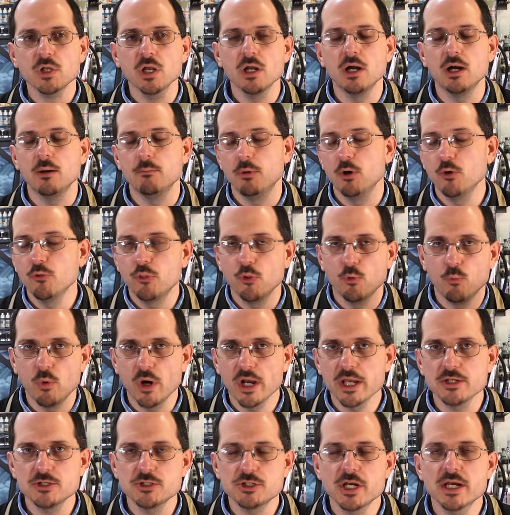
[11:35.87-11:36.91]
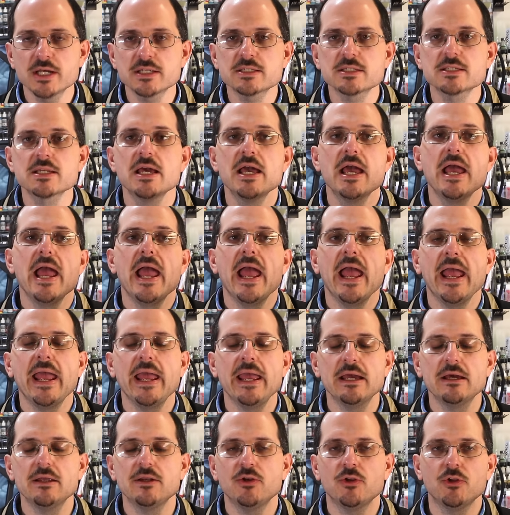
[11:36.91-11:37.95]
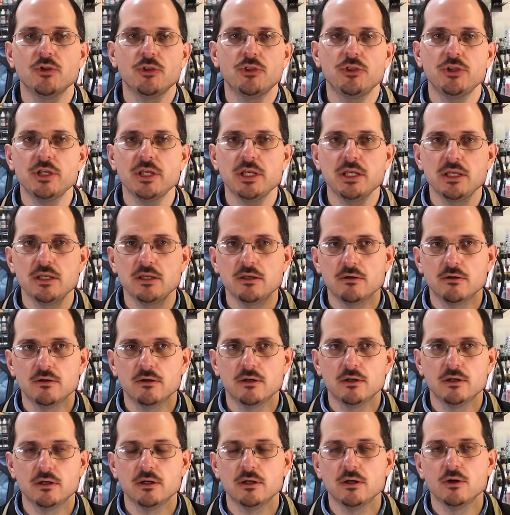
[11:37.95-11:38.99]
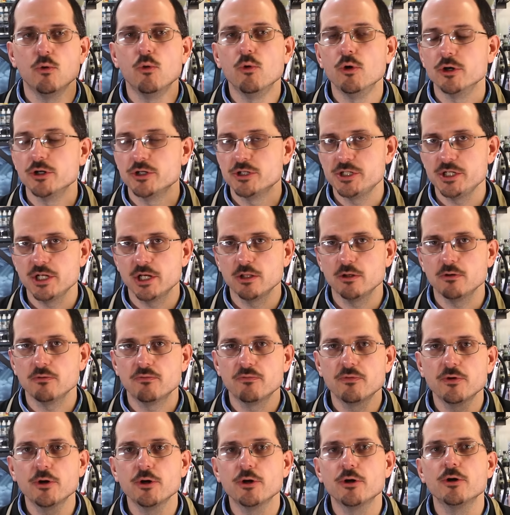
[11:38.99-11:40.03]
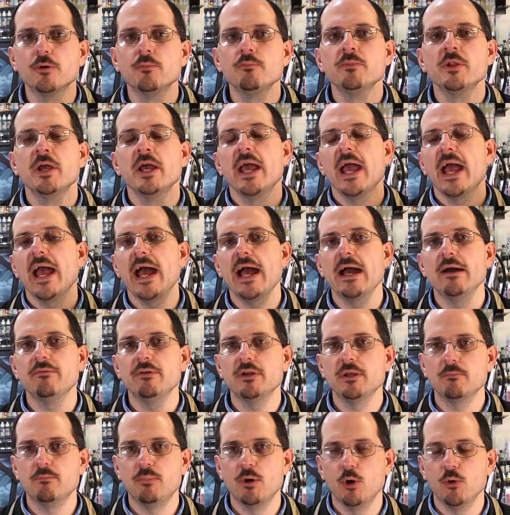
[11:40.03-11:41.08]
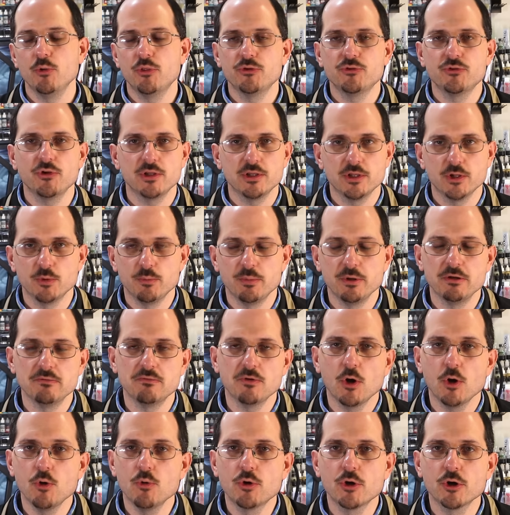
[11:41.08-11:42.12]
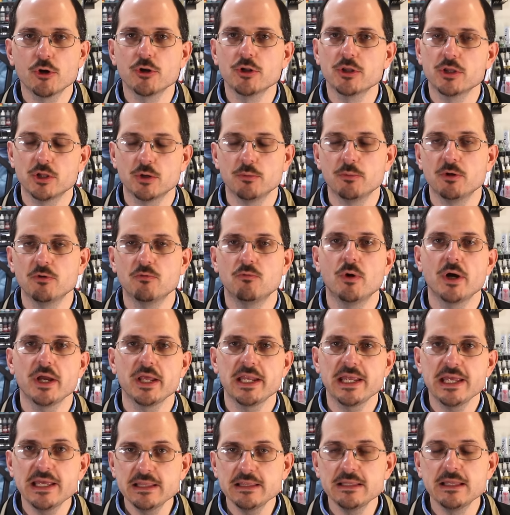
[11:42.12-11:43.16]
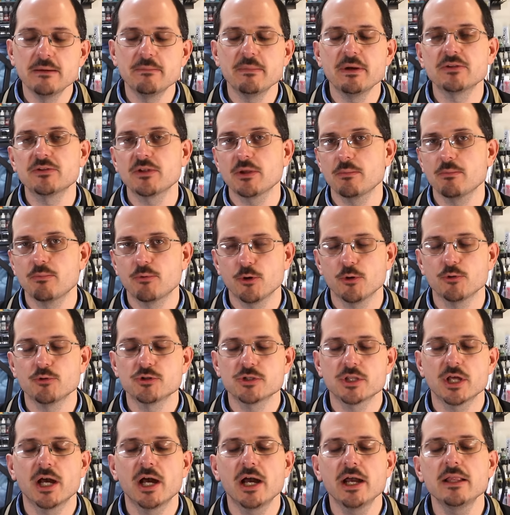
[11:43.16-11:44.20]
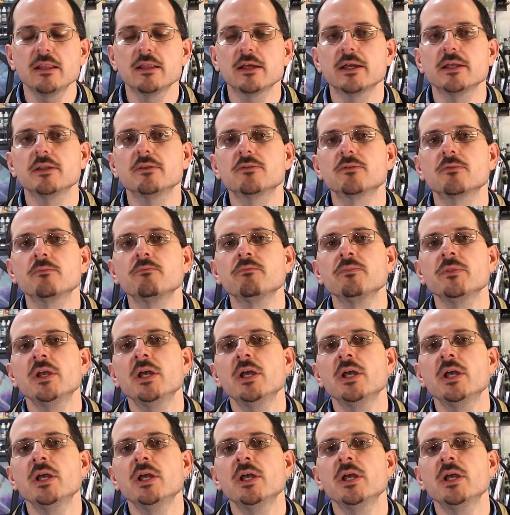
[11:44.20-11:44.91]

white chest and the orange-yellow fur, having both a little bit of ochre and a little bit of white in them as I approach the highlights,